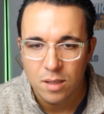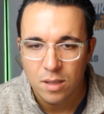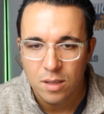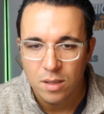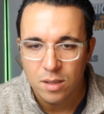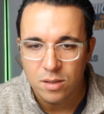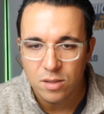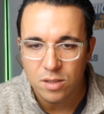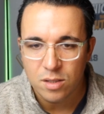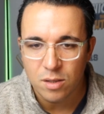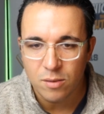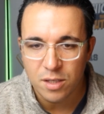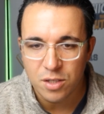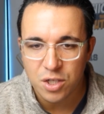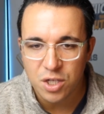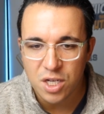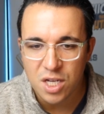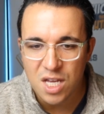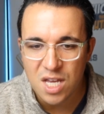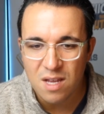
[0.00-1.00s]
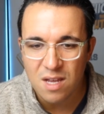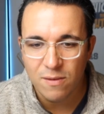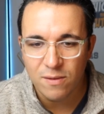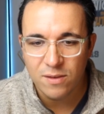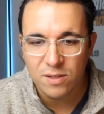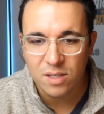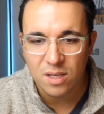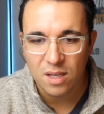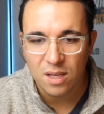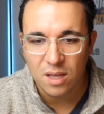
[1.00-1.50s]
So it
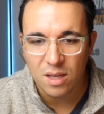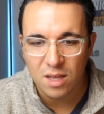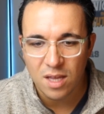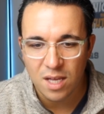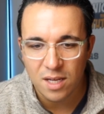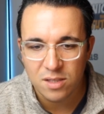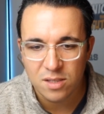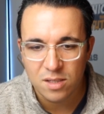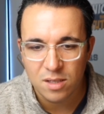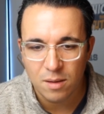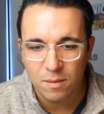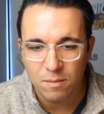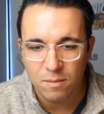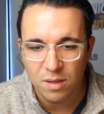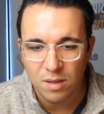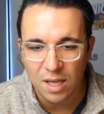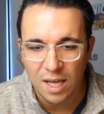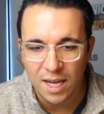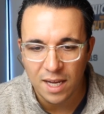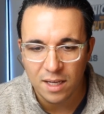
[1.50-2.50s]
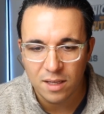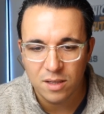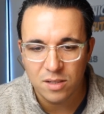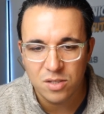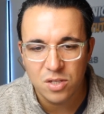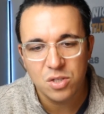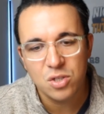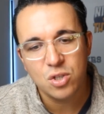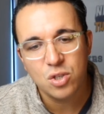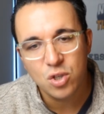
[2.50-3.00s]
achieves this blank. This
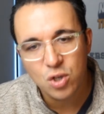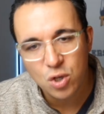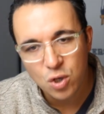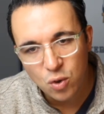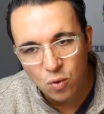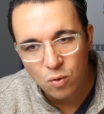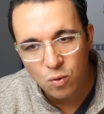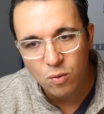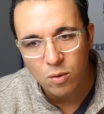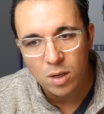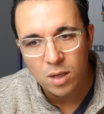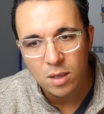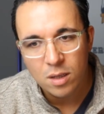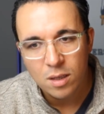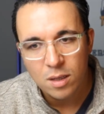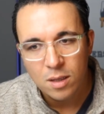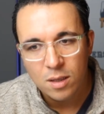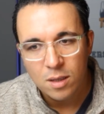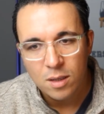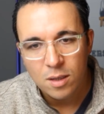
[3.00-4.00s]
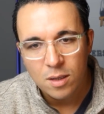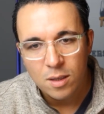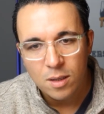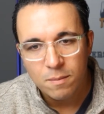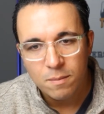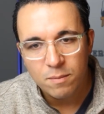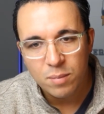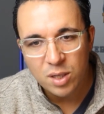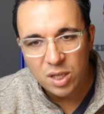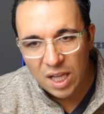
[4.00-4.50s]
is two
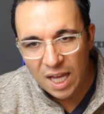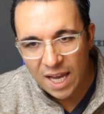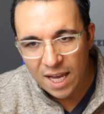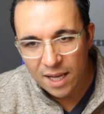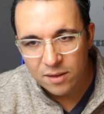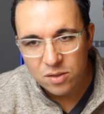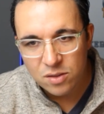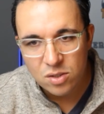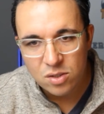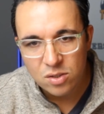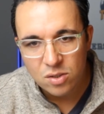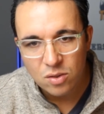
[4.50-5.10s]
plants